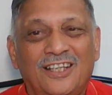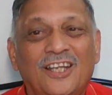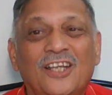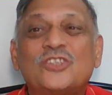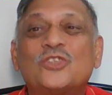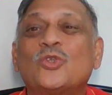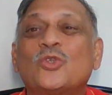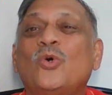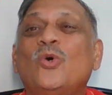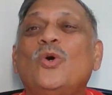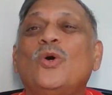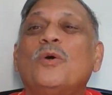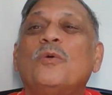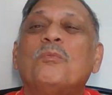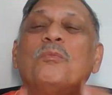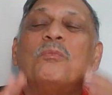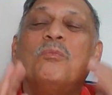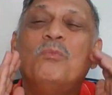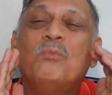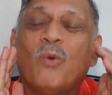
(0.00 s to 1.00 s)
So,
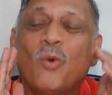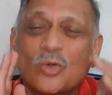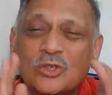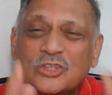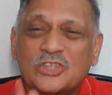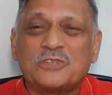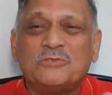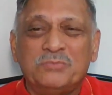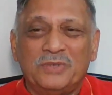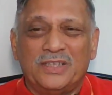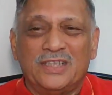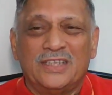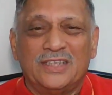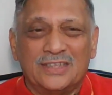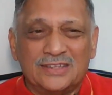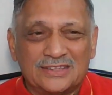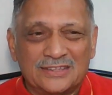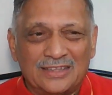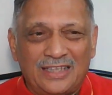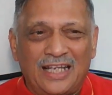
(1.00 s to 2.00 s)
most
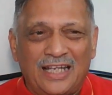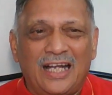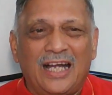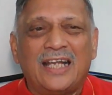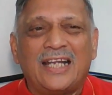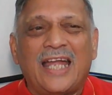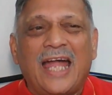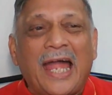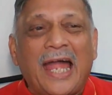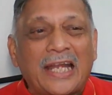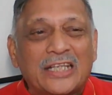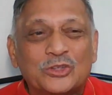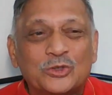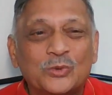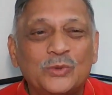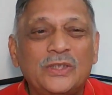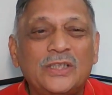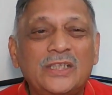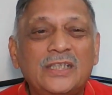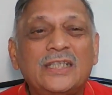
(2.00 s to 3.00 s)
mirrors are
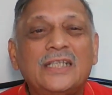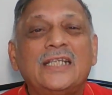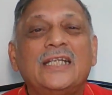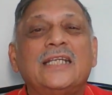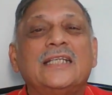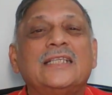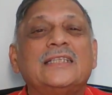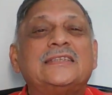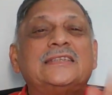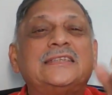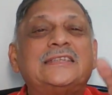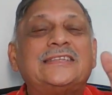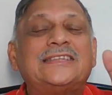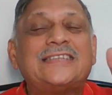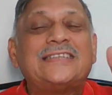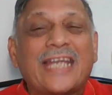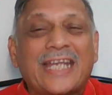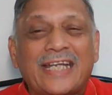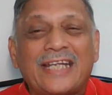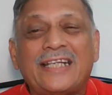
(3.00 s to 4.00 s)
actually
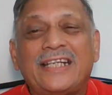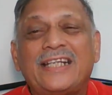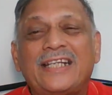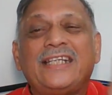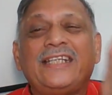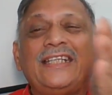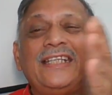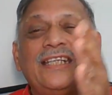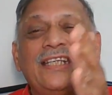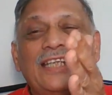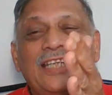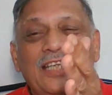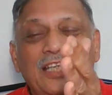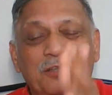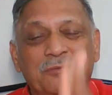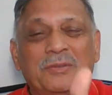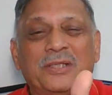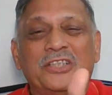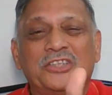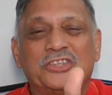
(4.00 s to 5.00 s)
secondary
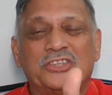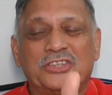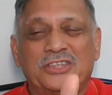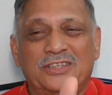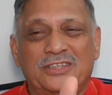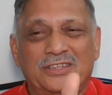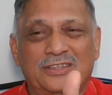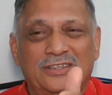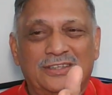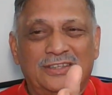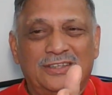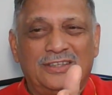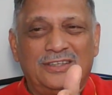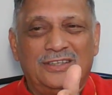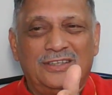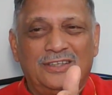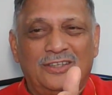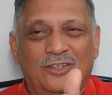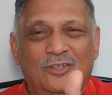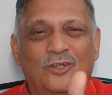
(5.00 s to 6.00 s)
image
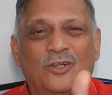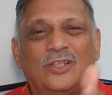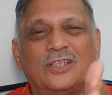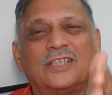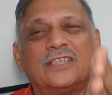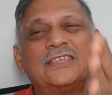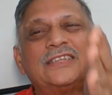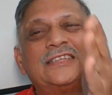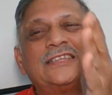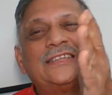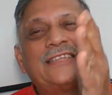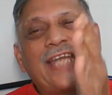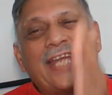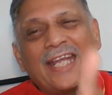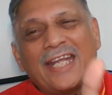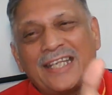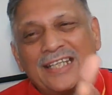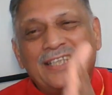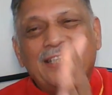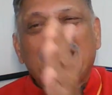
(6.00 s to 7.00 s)
or the
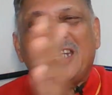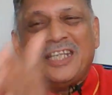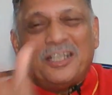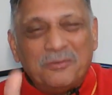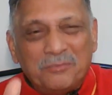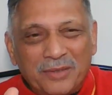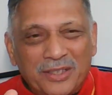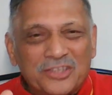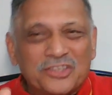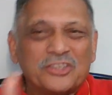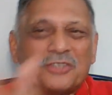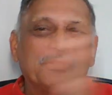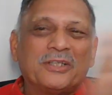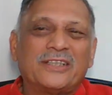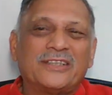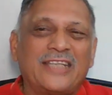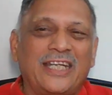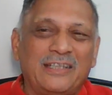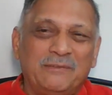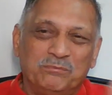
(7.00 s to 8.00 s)
second image
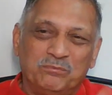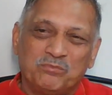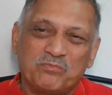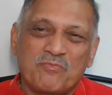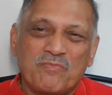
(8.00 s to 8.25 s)
type.